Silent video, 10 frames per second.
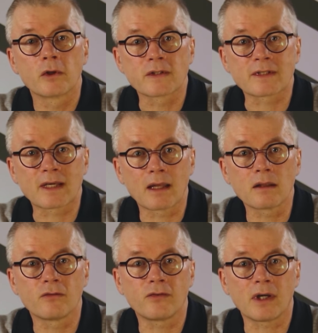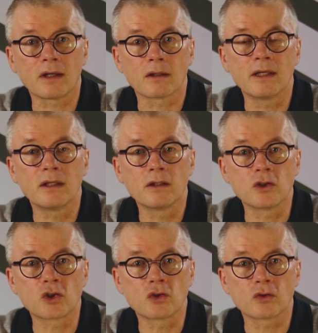Scan the file in
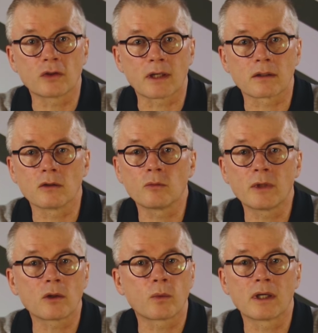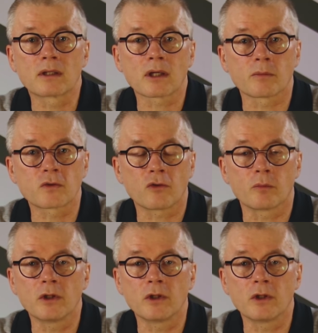addition to that, no matter where it comes from,